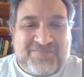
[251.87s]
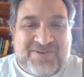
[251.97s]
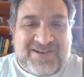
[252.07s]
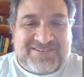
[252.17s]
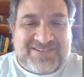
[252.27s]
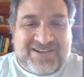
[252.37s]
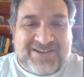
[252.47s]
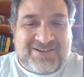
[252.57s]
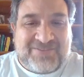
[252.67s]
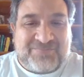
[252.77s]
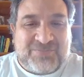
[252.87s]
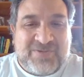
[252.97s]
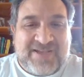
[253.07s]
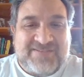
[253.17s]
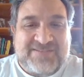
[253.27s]
But
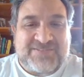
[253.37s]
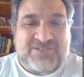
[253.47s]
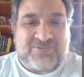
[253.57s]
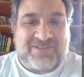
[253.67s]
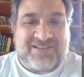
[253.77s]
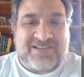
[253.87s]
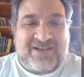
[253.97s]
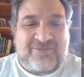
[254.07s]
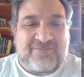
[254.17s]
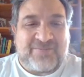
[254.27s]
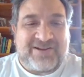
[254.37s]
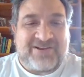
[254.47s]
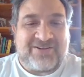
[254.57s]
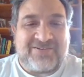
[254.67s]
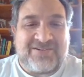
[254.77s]
we have some Cyrillic alphabet
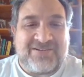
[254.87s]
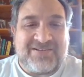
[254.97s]
here.